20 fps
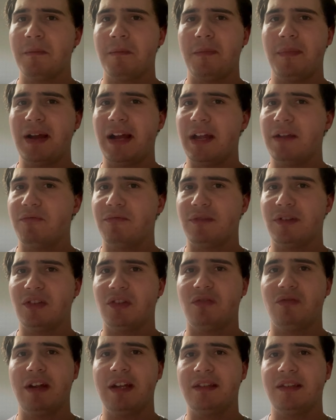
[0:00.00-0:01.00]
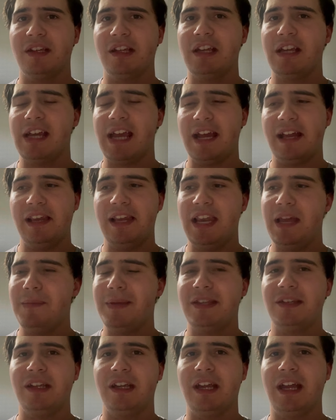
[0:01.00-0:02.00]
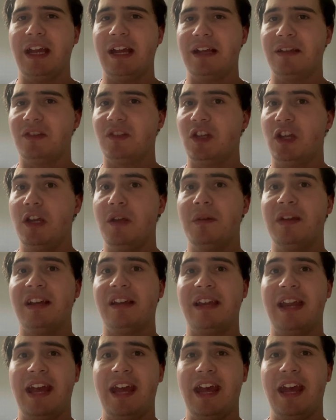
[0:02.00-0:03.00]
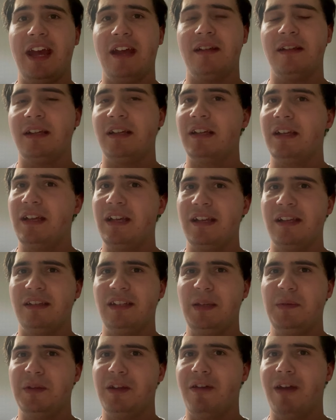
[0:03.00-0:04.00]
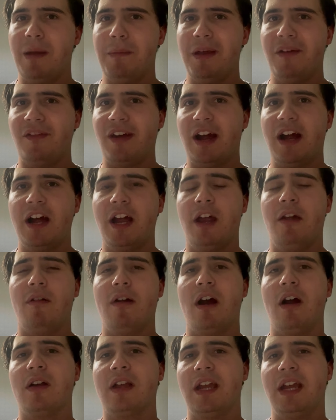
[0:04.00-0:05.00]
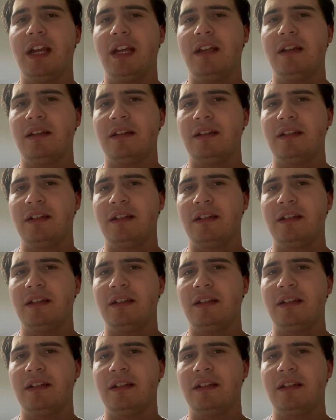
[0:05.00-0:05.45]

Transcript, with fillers: By restricting it, limiting it as to who can hear, seems to create a bit of a hierarchy.